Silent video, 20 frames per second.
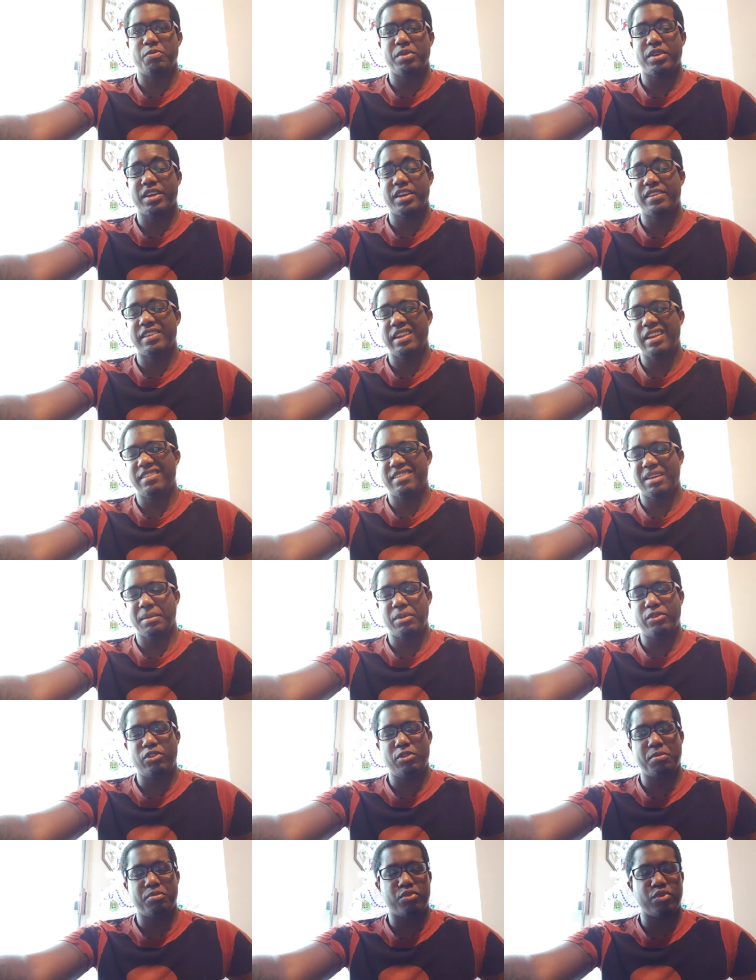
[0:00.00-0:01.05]
because anytime
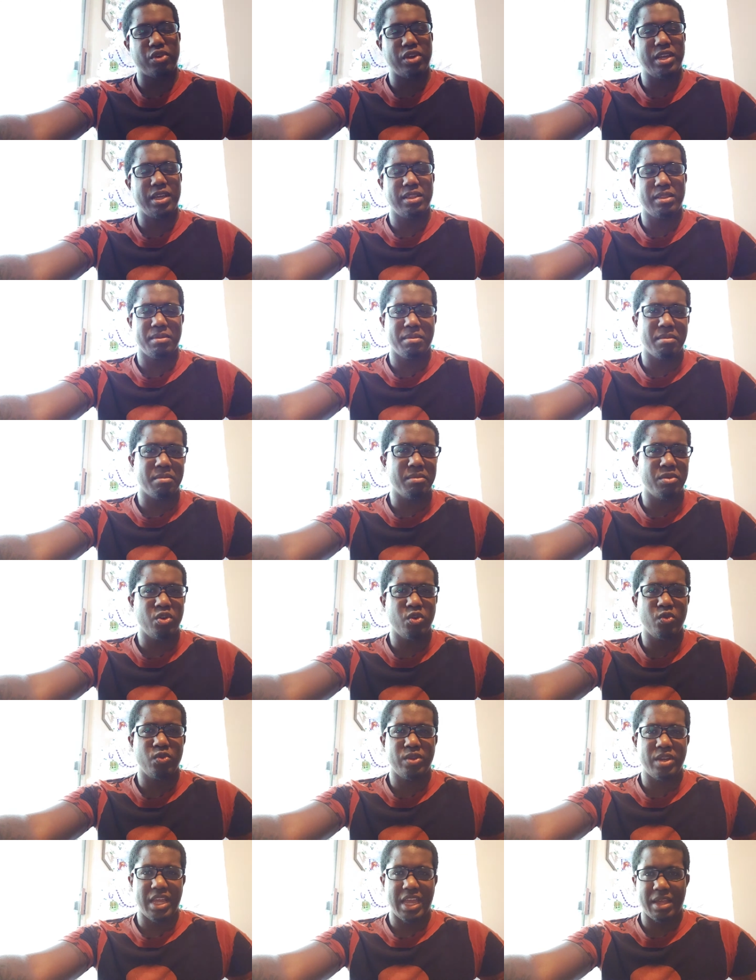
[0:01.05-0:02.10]
that you bring the
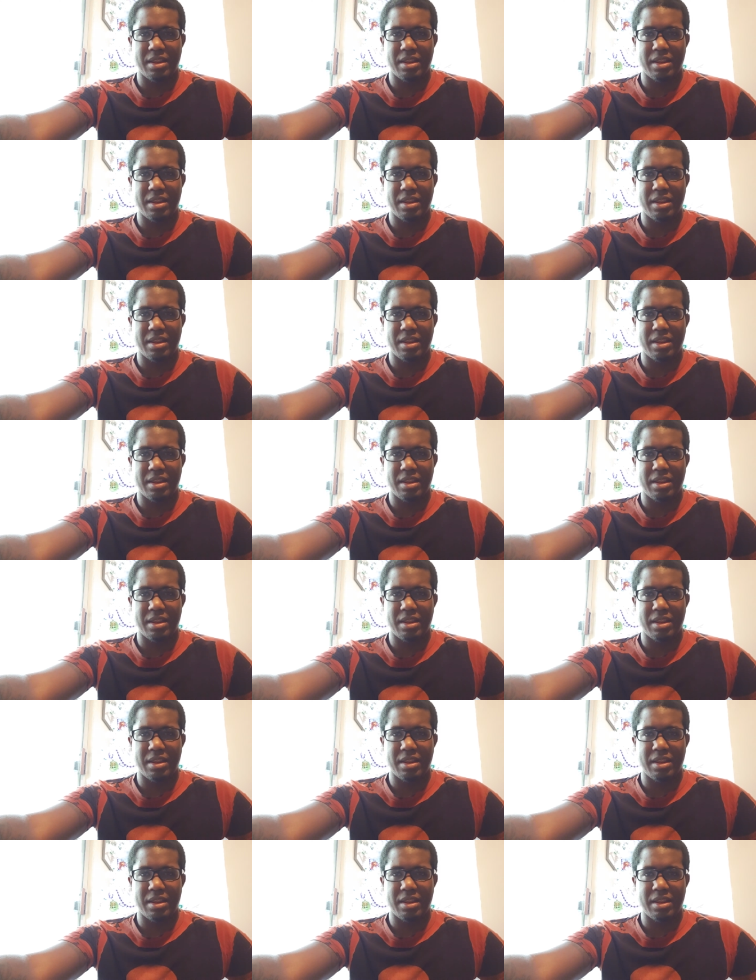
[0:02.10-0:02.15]
Moon